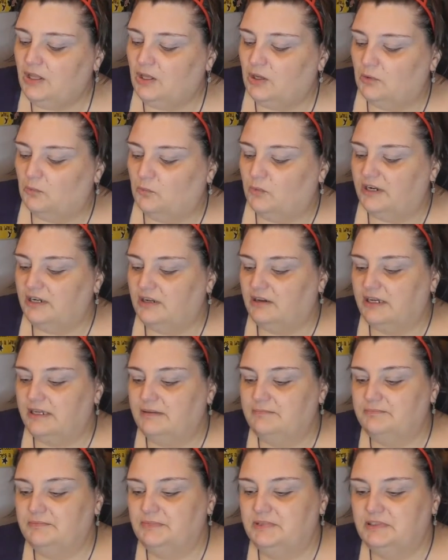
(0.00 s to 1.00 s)
When
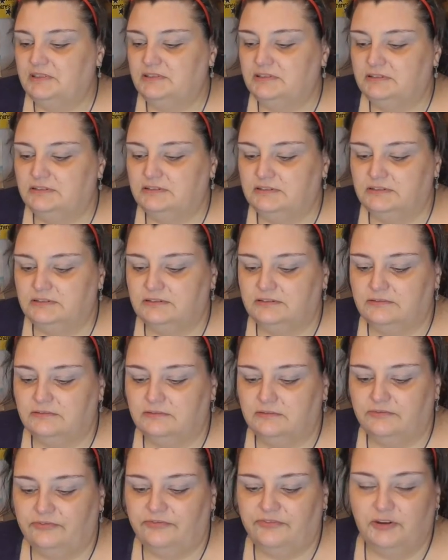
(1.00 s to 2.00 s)
I'm
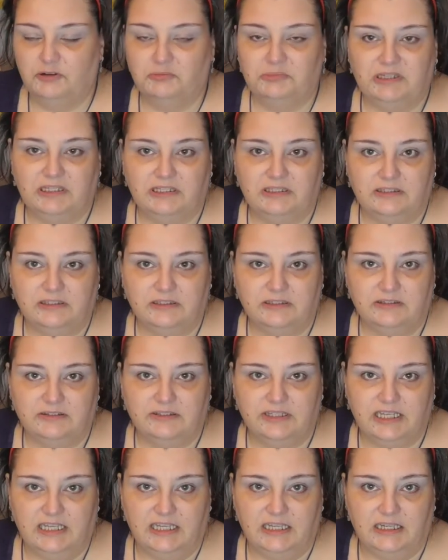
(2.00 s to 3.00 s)
filming
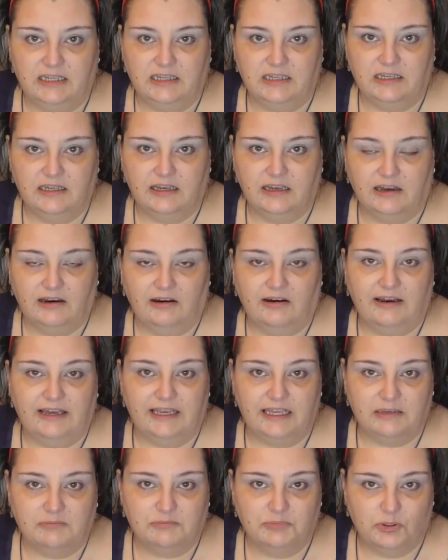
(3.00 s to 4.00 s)
the
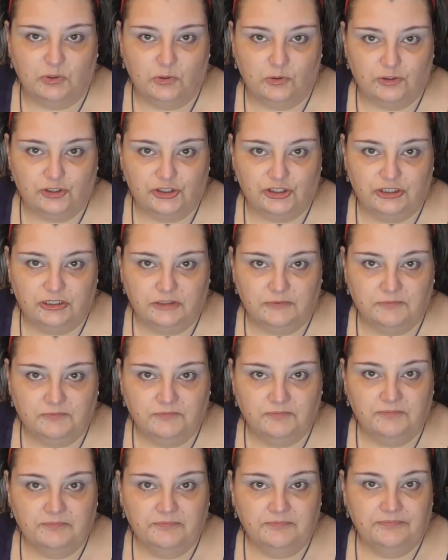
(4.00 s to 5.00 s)
eye portion.
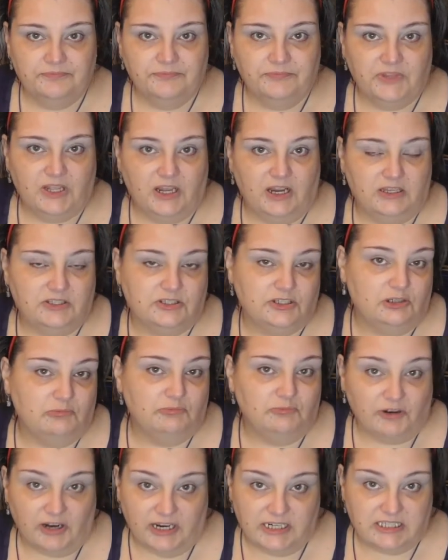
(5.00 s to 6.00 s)
I
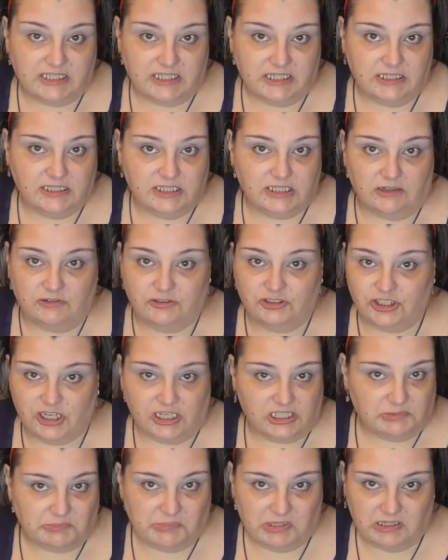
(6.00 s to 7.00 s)
zoom right in so
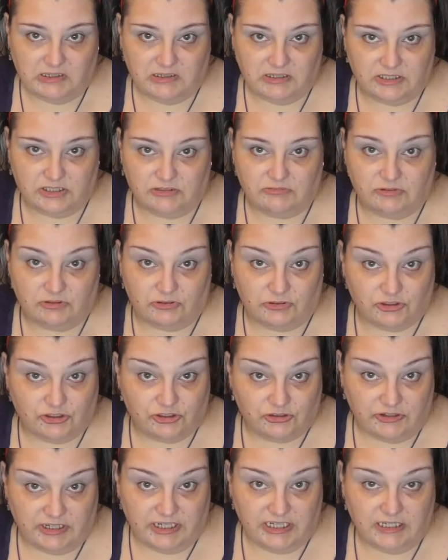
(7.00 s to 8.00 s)
just my eyes are on
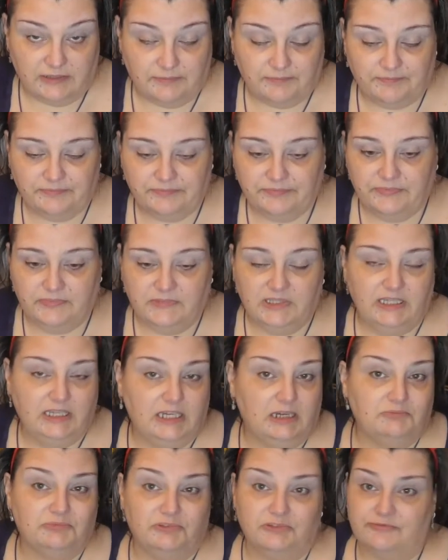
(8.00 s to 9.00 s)
screen.
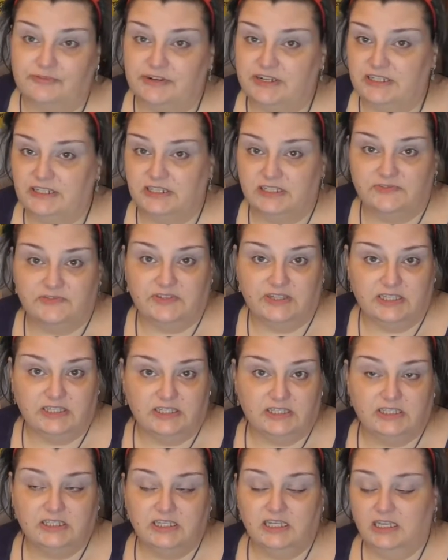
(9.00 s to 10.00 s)
Number of reasons for
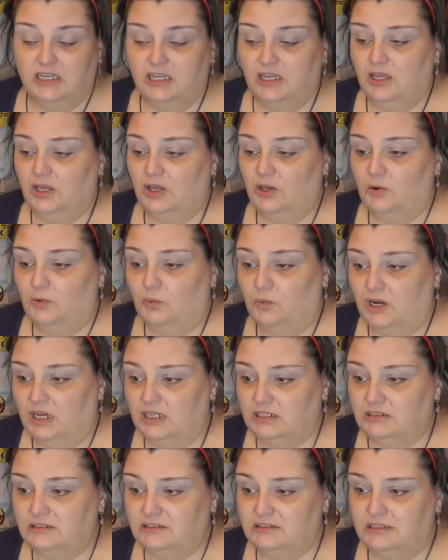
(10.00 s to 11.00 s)
this.
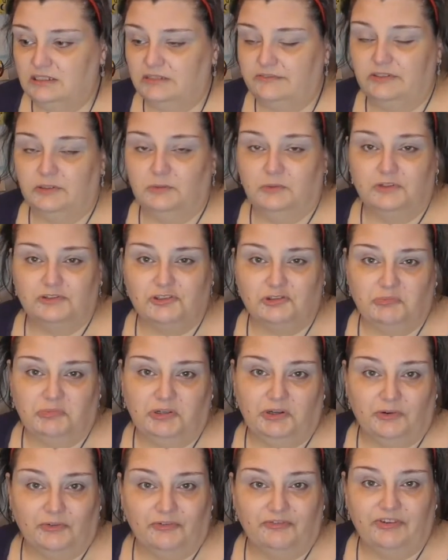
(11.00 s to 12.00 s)
One, if you watch me
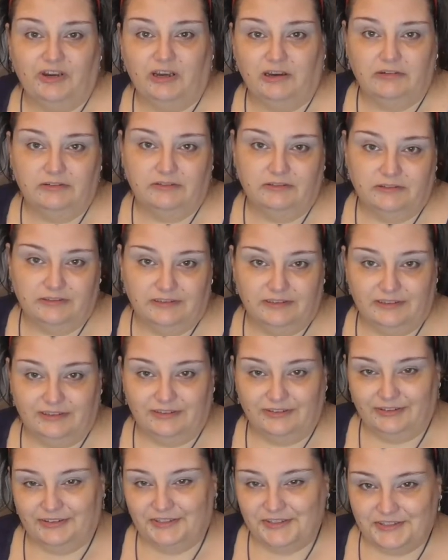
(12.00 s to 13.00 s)
on a phone and
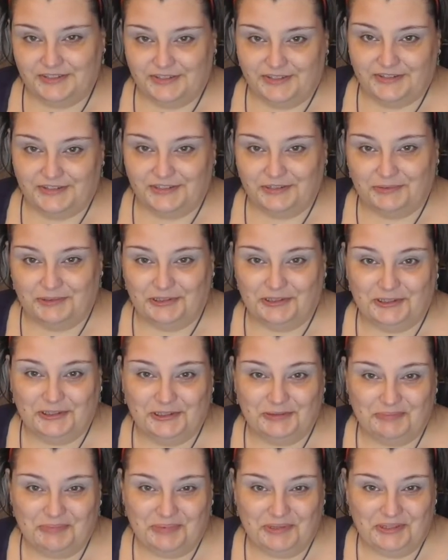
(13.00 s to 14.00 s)
your eyesight's not what it
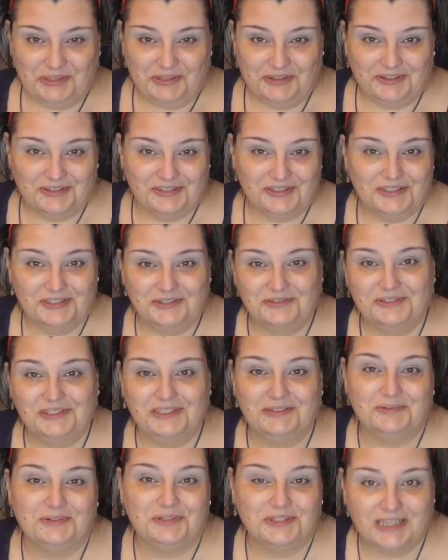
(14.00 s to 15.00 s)
could be, you can still see
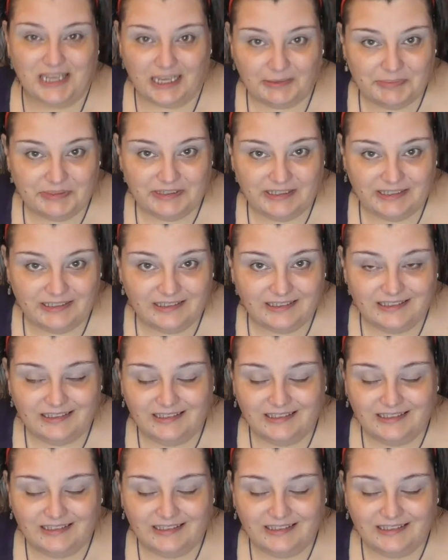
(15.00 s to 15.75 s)
what's happening.